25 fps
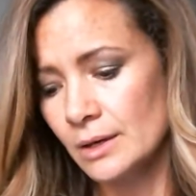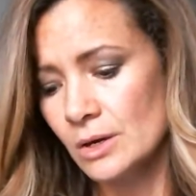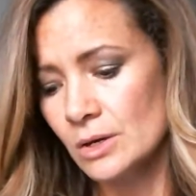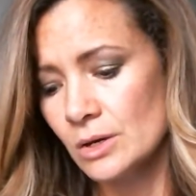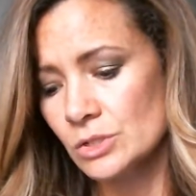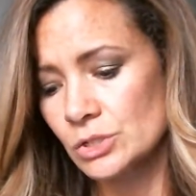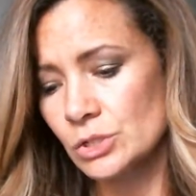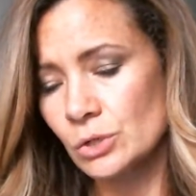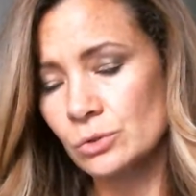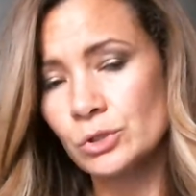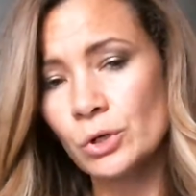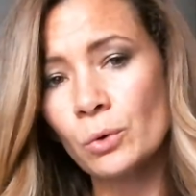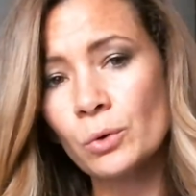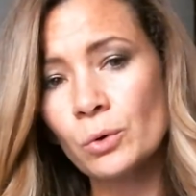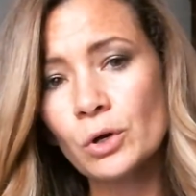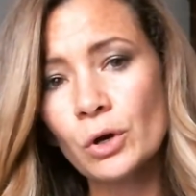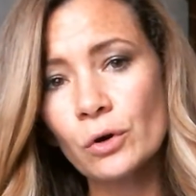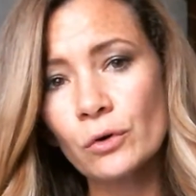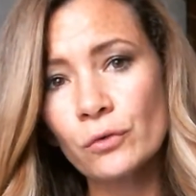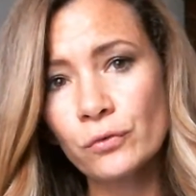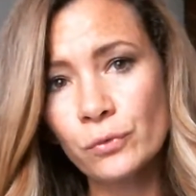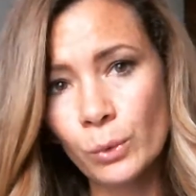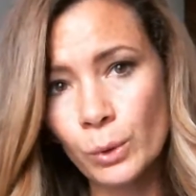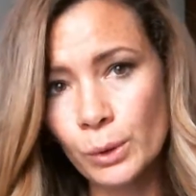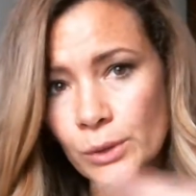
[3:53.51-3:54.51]
So don't go
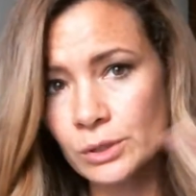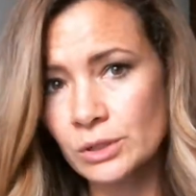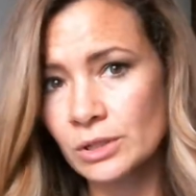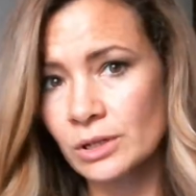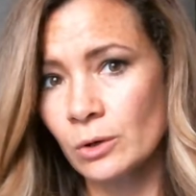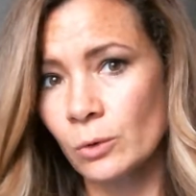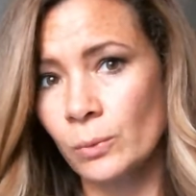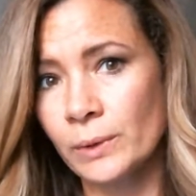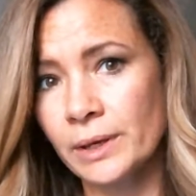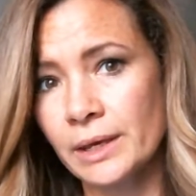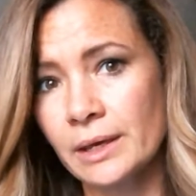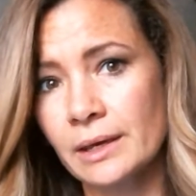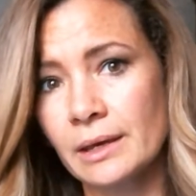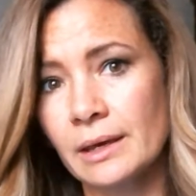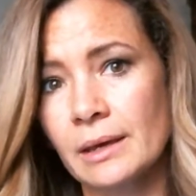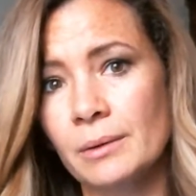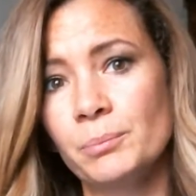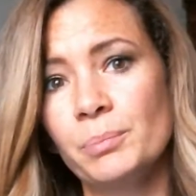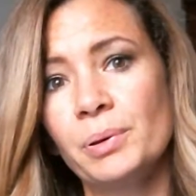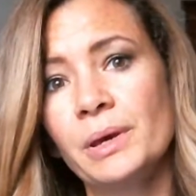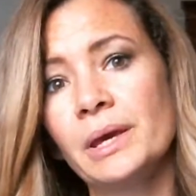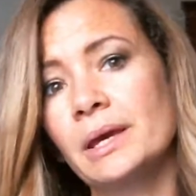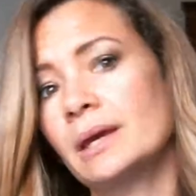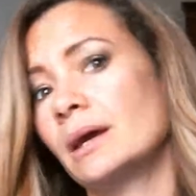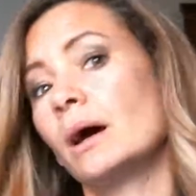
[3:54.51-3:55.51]
forward to a week and
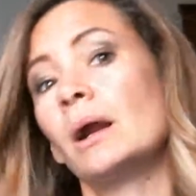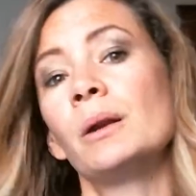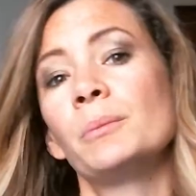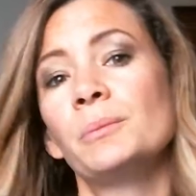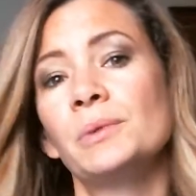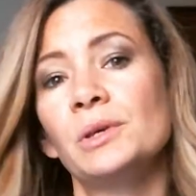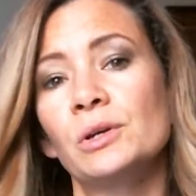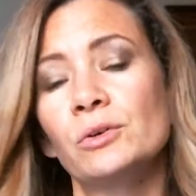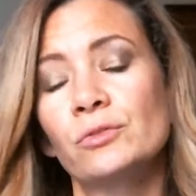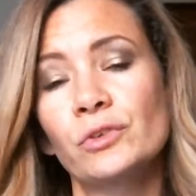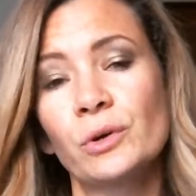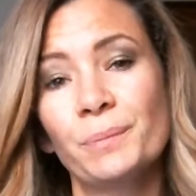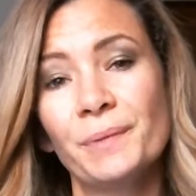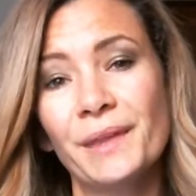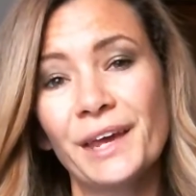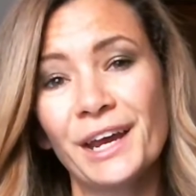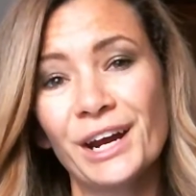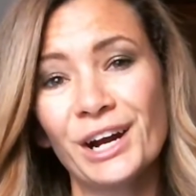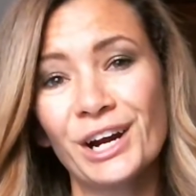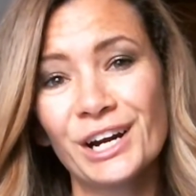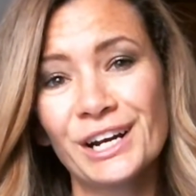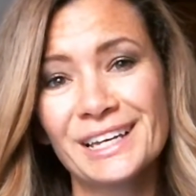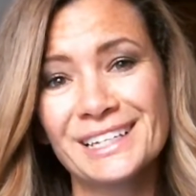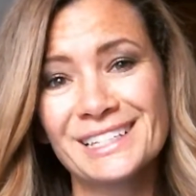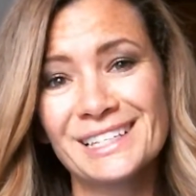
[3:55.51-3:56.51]
pick out a meal from
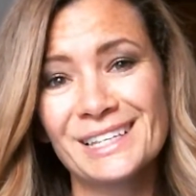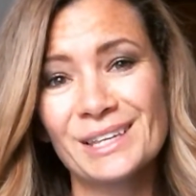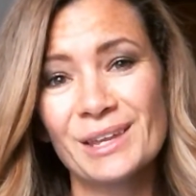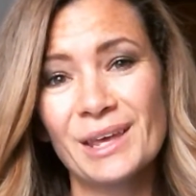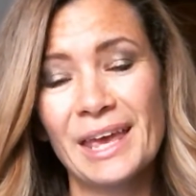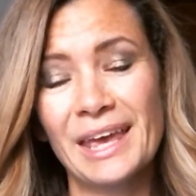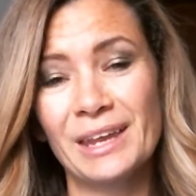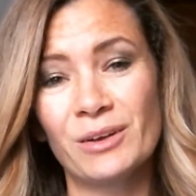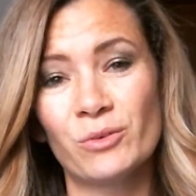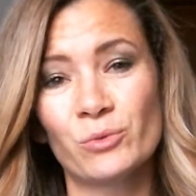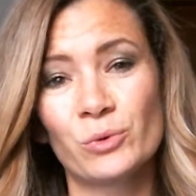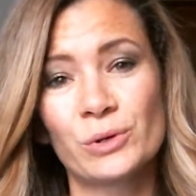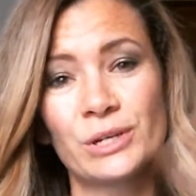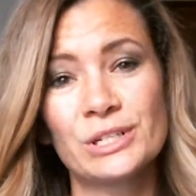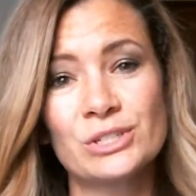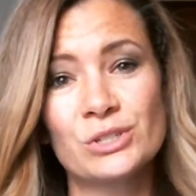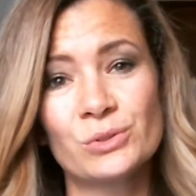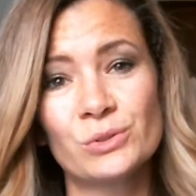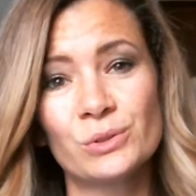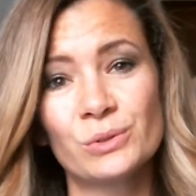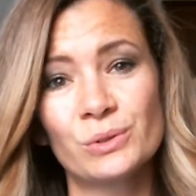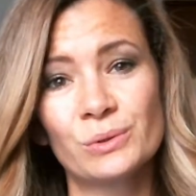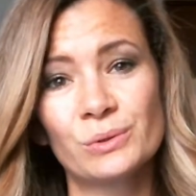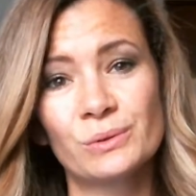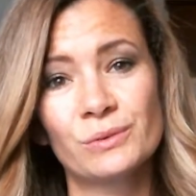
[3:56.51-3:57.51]
there and
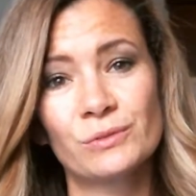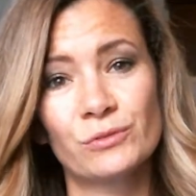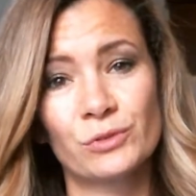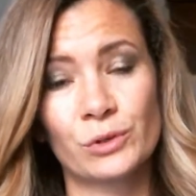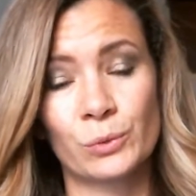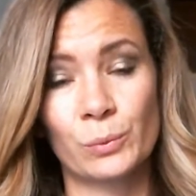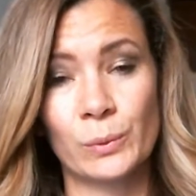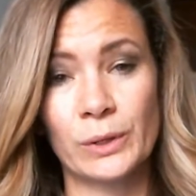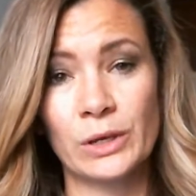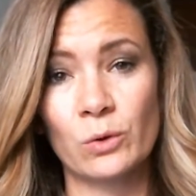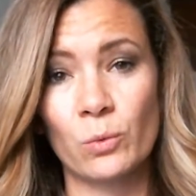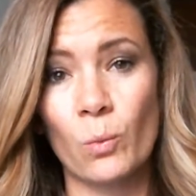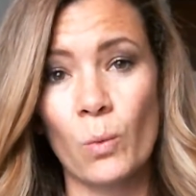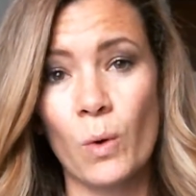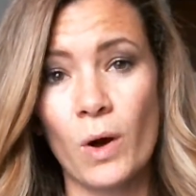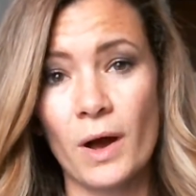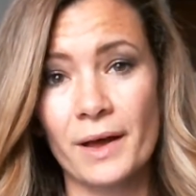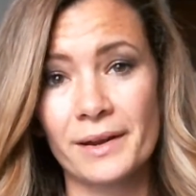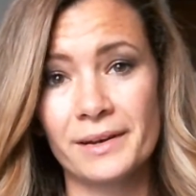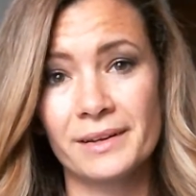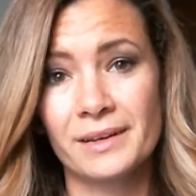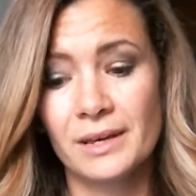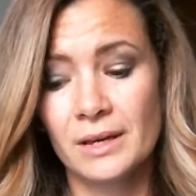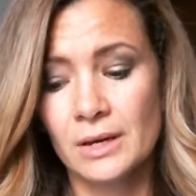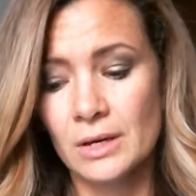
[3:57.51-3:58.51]
redo for week
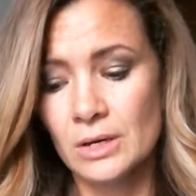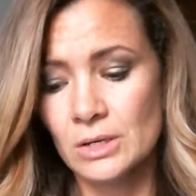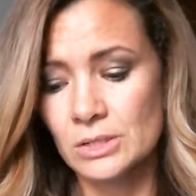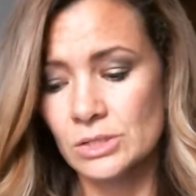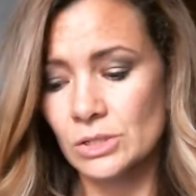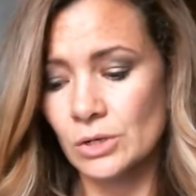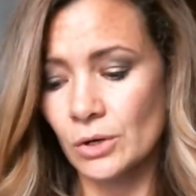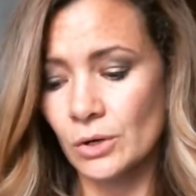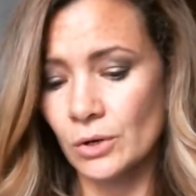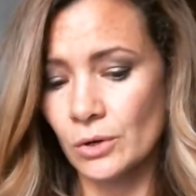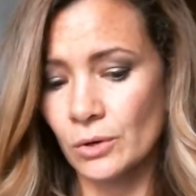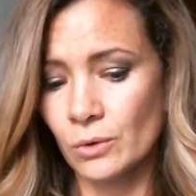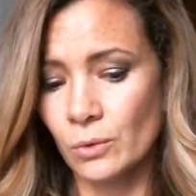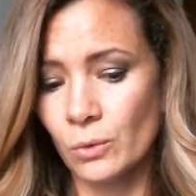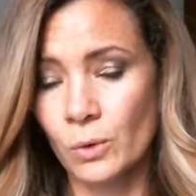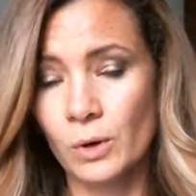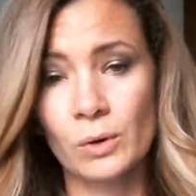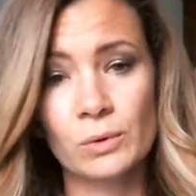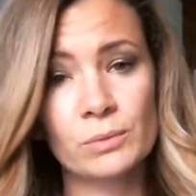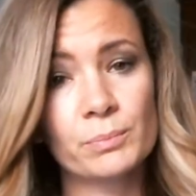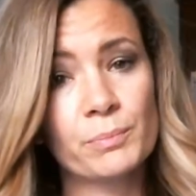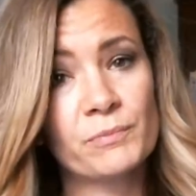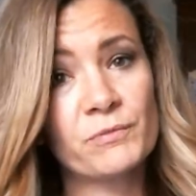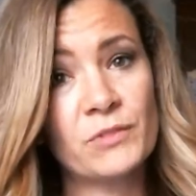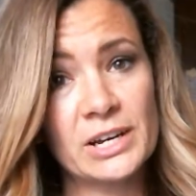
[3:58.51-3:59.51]
1. So,
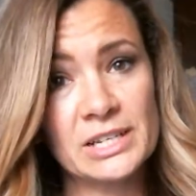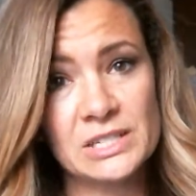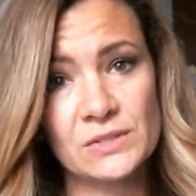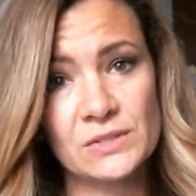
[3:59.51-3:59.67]
or vice